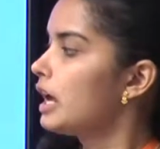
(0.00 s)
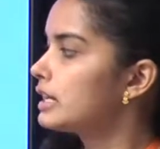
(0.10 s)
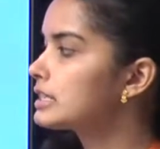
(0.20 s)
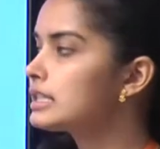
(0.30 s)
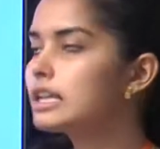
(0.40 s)

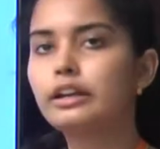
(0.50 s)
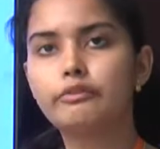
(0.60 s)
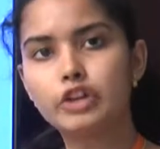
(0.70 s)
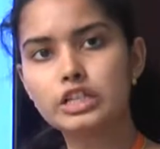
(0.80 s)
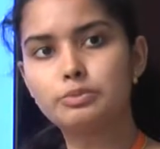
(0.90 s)
This is the
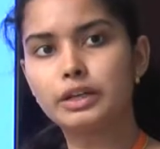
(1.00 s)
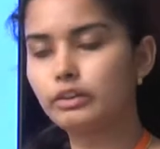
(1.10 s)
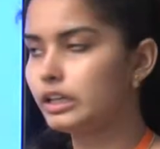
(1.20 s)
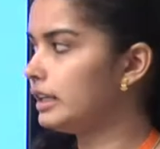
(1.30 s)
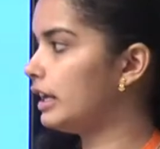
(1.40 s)
difference
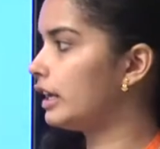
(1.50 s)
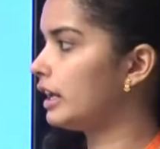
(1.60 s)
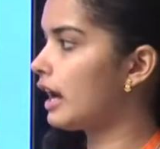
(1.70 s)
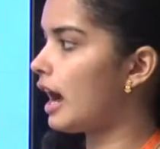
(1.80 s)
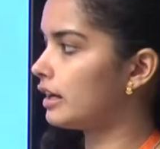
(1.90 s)
between DNA
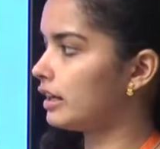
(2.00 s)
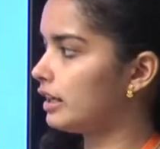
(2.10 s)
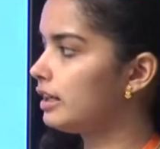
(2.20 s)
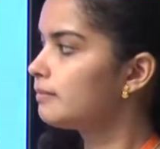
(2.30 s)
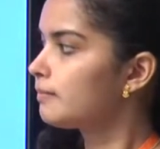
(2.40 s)
and
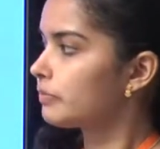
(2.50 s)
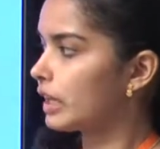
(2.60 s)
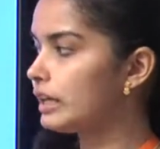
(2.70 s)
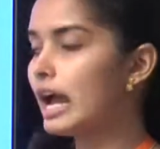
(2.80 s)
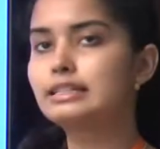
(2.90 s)
RNA.
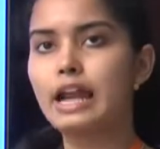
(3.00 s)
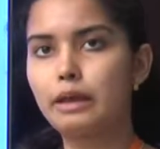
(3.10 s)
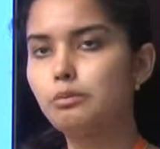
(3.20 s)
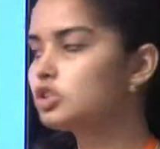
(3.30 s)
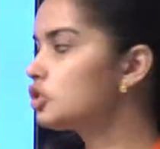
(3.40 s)
It has
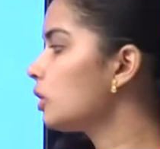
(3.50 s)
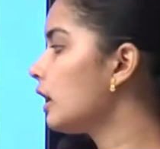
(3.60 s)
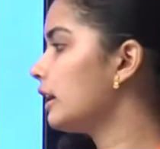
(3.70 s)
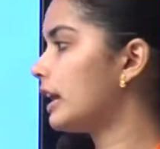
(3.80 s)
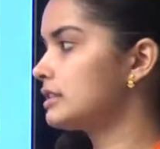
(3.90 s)
ribose sugar,
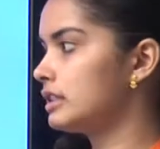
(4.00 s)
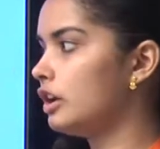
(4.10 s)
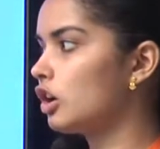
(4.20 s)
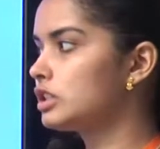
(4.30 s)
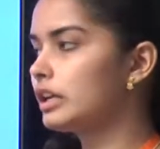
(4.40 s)
it has
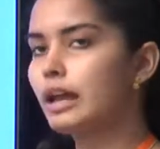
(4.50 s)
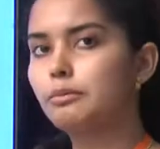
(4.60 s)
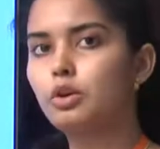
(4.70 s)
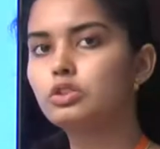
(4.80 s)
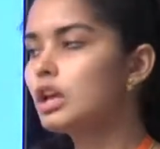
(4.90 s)

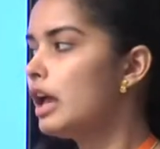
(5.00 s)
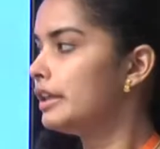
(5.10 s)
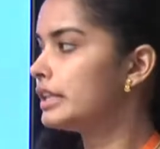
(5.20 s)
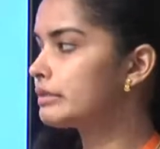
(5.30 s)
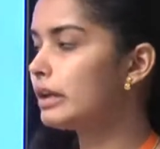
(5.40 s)
deoxyribose.
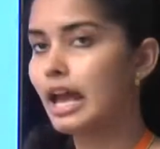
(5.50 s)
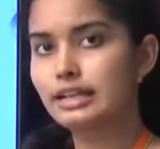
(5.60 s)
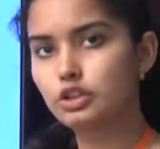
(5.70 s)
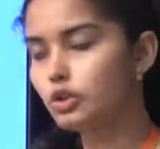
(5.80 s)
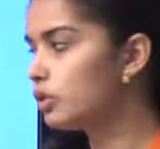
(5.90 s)
This one
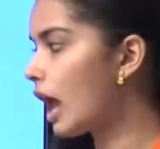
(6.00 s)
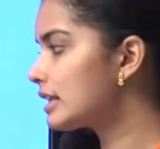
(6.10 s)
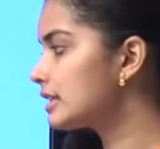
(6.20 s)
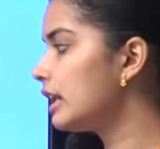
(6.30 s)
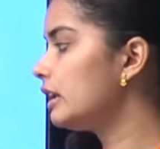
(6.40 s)
has
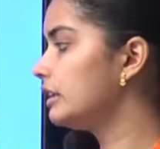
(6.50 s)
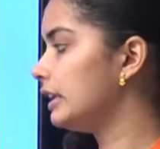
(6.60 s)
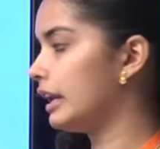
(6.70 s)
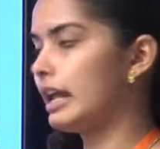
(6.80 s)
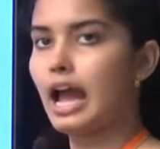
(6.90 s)
uracil,
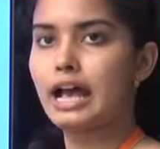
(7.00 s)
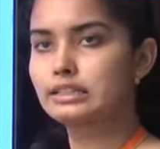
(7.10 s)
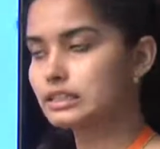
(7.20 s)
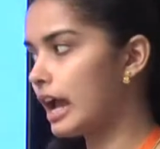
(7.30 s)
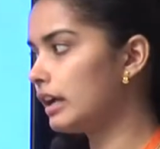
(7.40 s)
DNA
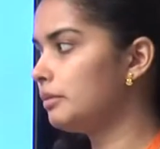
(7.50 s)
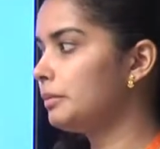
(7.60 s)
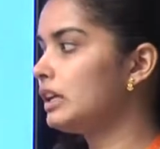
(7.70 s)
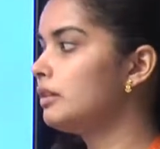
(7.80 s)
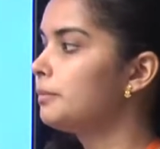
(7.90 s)
has
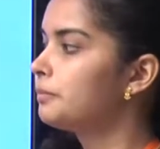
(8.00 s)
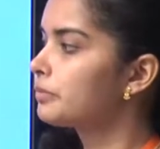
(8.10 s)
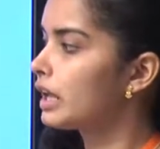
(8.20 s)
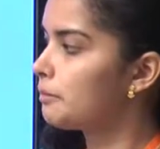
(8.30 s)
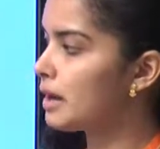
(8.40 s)
thymine.
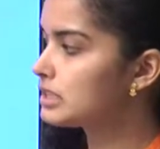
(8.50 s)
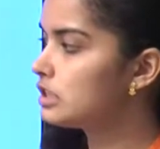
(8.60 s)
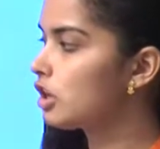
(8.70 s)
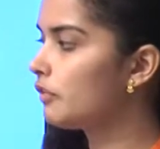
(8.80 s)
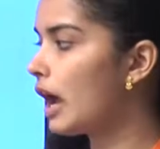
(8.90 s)

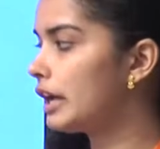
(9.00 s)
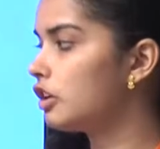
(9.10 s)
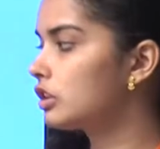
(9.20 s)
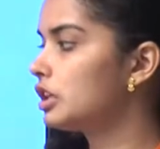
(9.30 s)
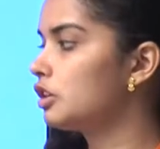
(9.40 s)
Presence of
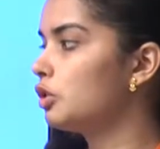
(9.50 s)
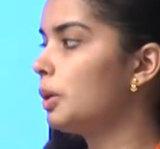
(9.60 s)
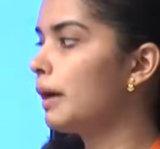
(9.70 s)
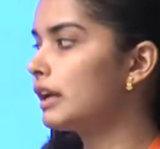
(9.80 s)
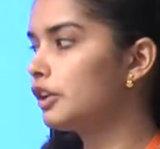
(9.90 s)
hydroxyl
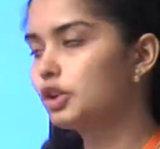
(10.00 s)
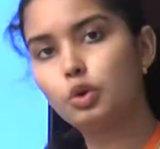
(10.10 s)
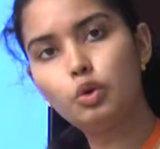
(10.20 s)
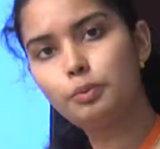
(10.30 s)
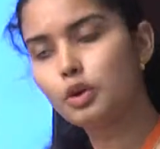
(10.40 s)
group at the
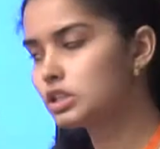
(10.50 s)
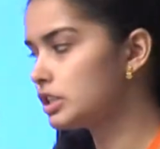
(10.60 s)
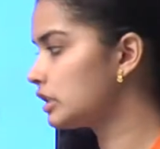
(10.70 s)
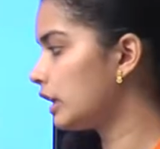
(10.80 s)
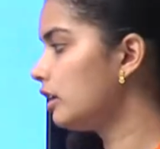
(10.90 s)
2
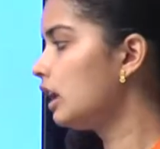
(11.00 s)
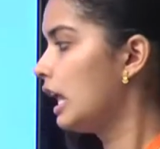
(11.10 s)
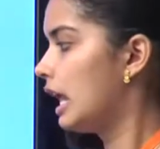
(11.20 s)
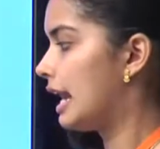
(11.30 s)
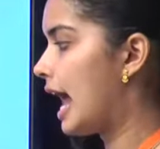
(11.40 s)
position,
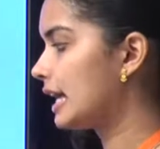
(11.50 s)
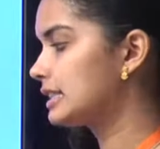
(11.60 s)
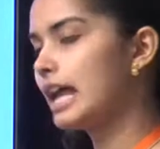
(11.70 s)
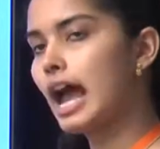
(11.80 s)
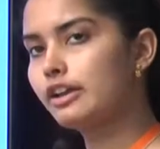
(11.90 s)
lacks
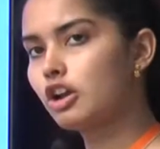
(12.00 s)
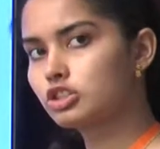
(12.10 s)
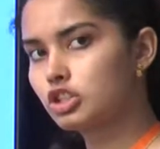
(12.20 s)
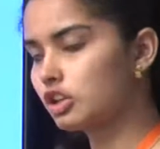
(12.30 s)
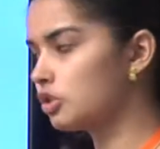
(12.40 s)
the
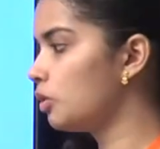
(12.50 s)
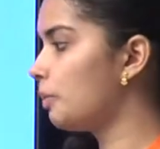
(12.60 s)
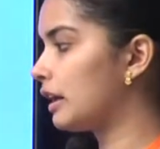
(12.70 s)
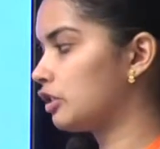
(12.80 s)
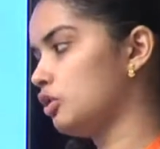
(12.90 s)
hydroxyl group
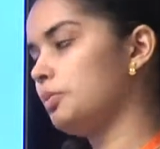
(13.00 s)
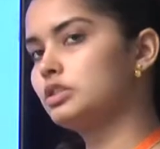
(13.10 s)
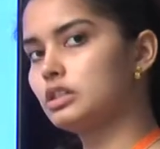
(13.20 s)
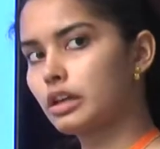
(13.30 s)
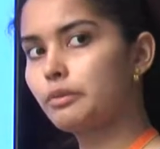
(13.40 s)
at 2
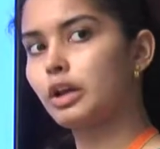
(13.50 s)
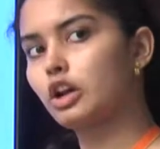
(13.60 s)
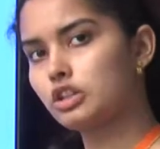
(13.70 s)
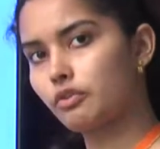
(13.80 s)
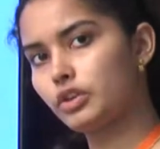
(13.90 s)
position,
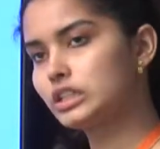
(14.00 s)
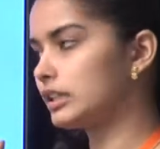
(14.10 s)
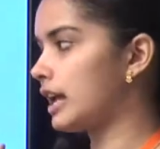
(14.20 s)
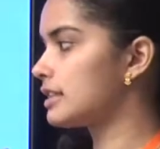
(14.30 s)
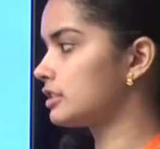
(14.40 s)
because of which it
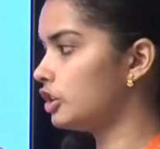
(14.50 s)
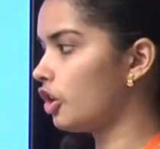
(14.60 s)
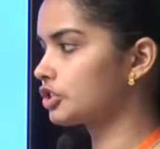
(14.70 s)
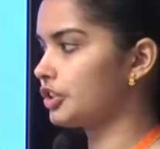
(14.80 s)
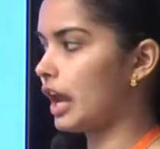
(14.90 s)
has
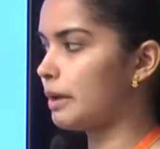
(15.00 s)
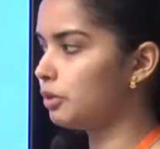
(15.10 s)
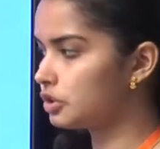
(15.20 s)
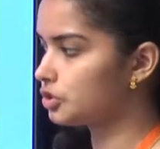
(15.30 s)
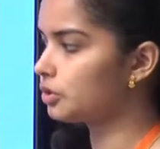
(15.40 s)

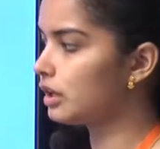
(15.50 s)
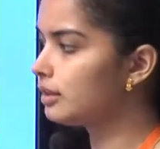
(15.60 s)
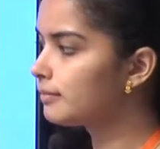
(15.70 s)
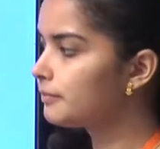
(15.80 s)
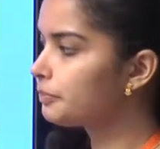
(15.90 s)
deoxyribose
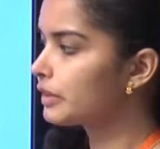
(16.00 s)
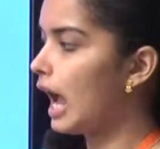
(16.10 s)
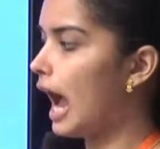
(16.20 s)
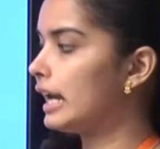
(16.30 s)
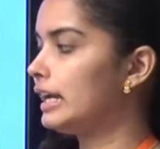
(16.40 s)
sugar.
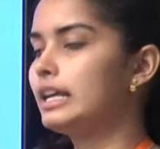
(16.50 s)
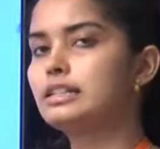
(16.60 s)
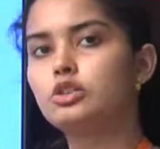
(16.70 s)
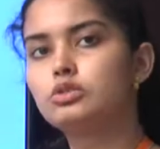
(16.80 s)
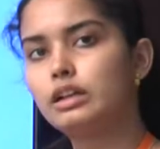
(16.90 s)
RNA
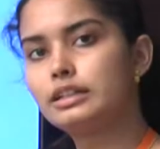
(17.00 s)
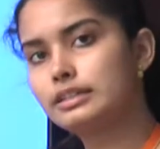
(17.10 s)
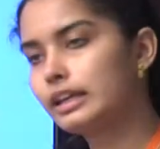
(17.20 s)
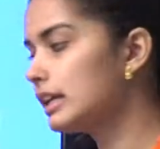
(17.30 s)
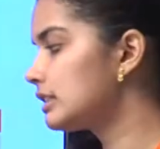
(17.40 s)
is usually
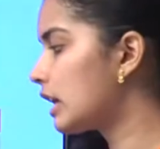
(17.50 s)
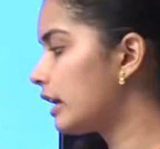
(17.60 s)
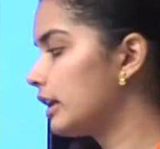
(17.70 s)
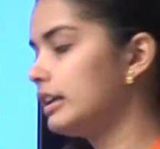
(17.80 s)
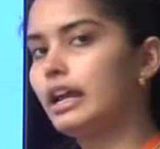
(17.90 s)
single
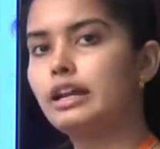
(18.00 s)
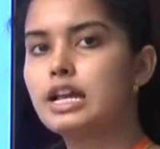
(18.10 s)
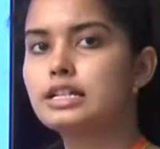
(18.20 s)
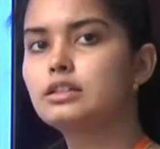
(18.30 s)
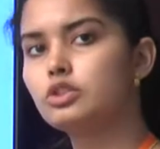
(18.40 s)
stranded,
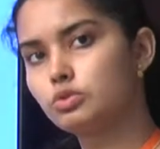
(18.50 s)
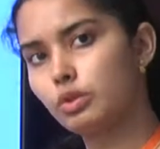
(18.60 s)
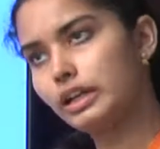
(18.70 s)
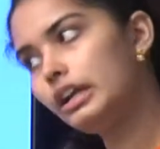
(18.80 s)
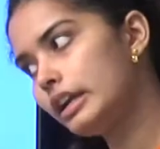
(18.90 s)
DNA is
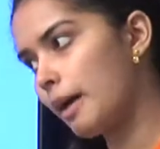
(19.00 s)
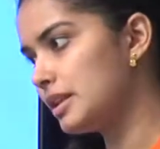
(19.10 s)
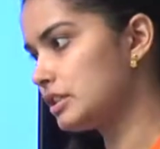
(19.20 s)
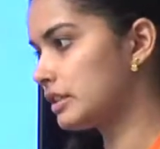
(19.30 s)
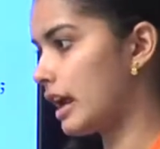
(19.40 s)
usually
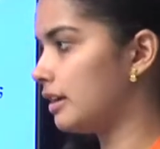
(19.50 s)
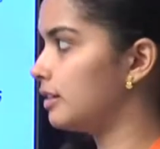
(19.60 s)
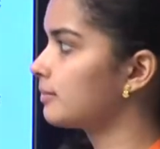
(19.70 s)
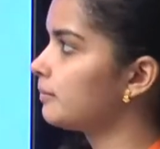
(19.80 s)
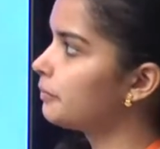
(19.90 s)
double stranded.
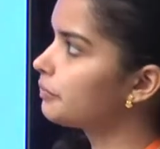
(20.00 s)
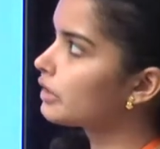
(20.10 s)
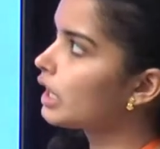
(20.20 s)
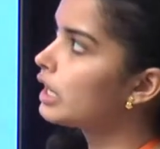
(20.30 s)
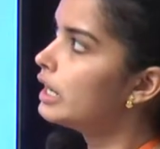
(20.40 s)

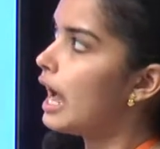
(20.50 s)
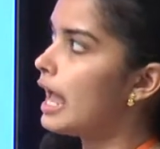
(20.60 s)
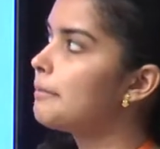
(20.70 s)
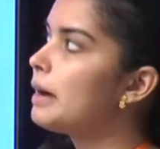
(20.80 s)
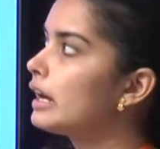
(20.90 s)

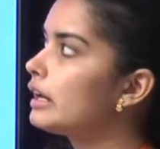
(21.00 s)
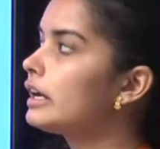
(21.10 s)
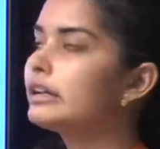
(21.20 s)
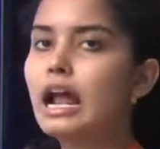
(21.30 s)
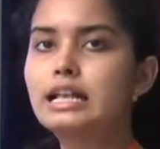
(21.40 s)

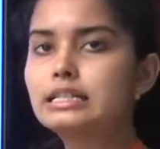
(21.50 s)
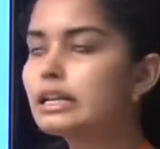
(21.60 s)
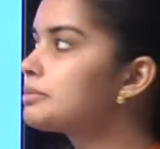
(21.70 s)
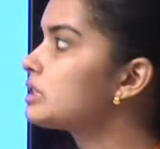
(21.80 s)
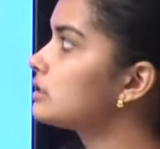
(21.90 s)
mRNA
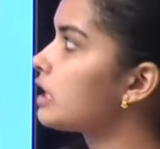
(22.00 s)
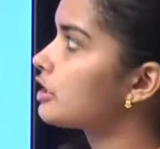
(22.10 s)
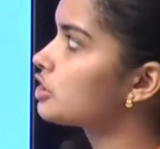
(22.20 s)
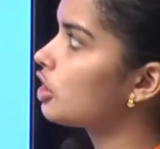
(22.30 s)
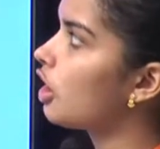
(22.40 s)
transcripts the
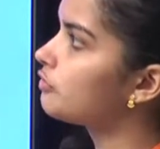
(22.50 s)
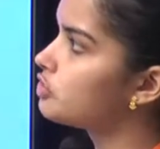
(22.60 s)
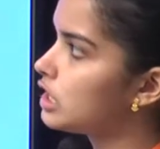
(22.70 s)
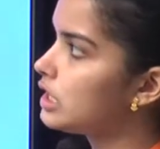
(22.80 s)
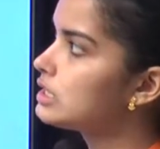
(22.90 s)
structure of
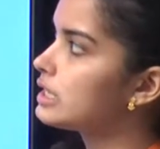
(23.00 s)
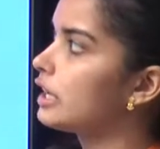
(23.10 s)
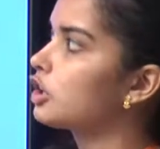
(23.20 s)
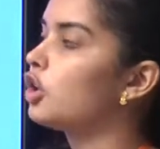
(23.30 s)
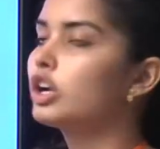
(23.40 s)
genes,
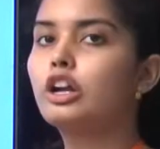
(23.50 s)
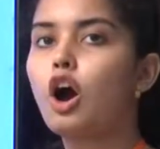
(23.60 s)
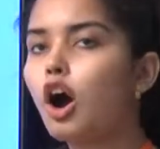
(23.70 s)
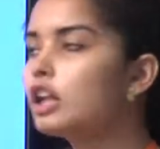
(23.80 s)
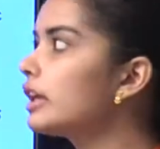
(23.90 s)
encoded
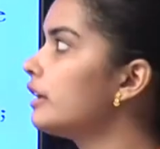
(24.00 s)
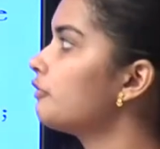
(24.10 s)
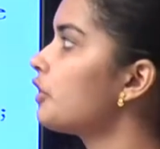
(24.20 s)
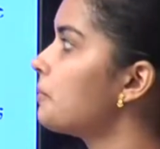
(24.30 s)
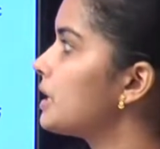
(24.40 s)
all the
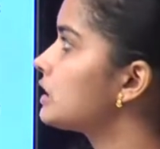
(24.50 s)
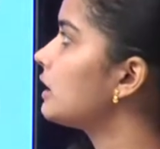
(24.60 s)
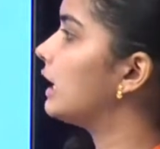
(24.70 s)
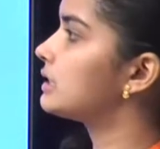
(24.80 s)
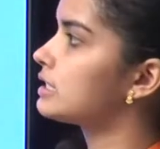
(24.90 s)
information
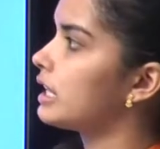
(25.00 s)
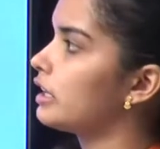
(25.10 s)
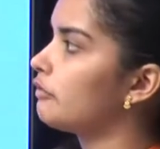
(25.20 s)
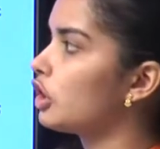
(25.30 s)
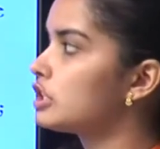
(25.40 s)

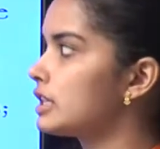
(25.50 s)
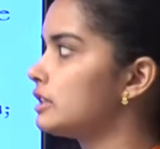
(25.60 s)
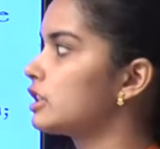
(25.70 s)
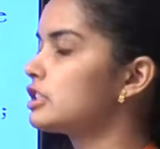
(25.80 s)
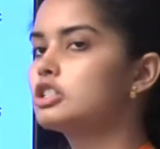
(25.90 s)
necessary for the
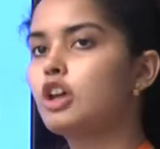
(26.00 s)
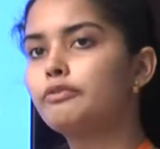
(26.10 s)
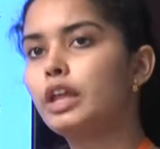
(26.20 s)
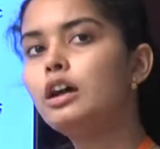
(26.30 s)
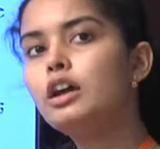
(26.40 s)
synthesis
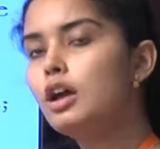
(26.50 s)
of the